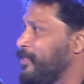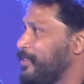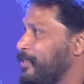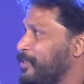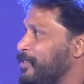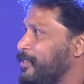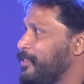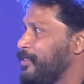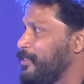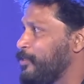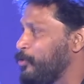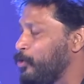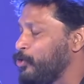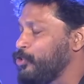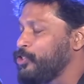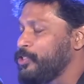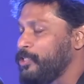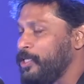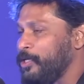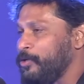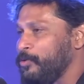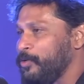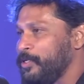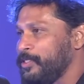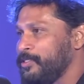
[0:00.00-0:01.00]
Those
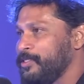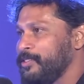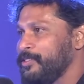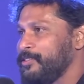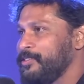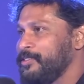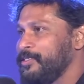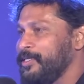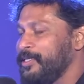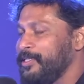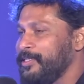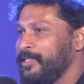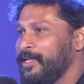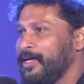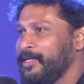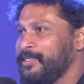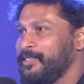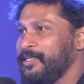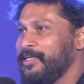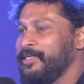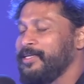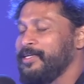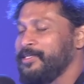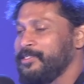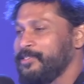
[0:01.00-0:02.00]
sequences in
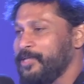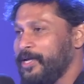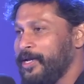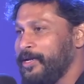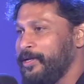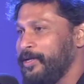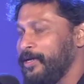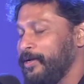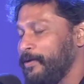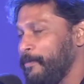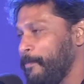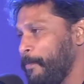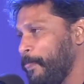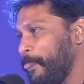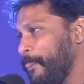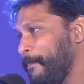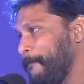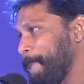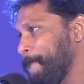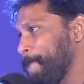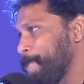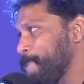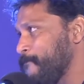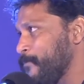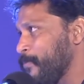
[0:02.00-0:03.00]
his area.
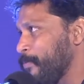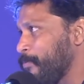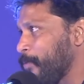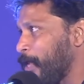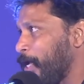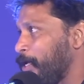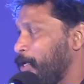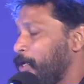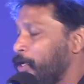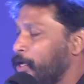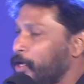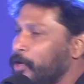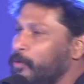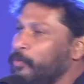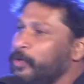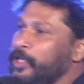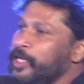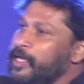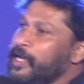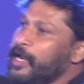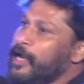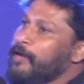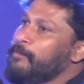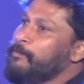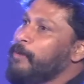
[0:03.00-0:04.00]
We didn't
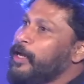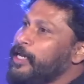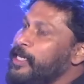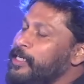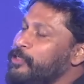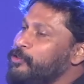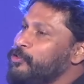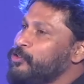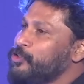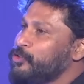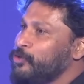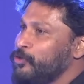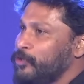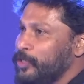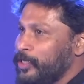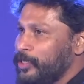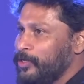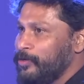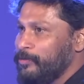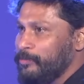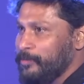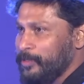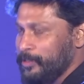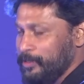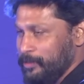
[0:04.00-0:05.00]
have money to shoot,
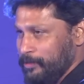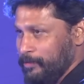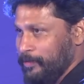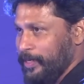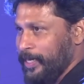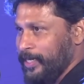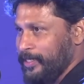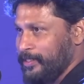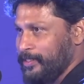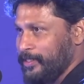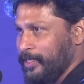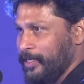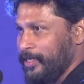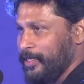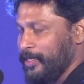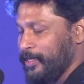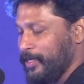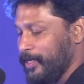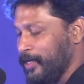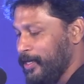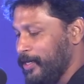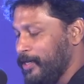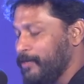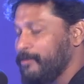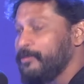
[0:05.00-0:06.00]
when I say
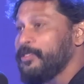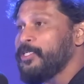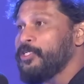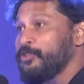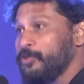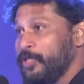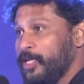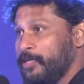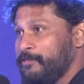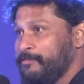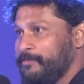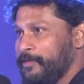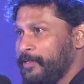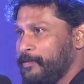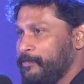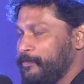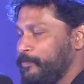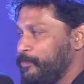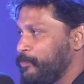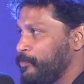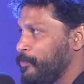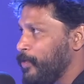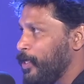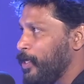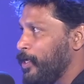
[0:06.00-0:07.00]
to that film.
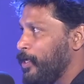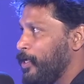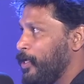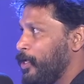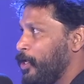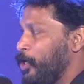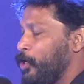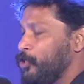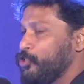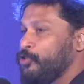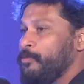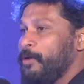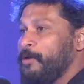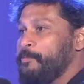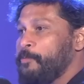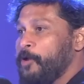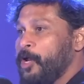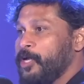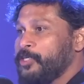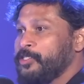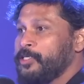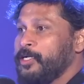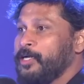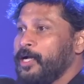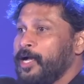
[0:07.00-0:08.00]
So my
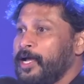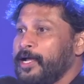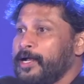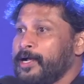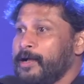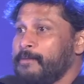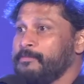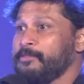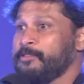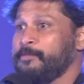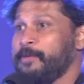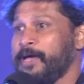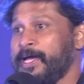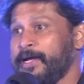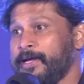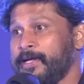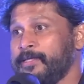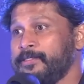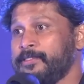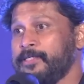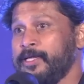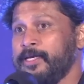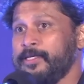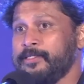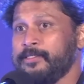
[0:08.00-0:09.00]
production guy comes back and
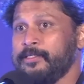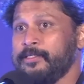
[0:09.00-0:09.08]
says,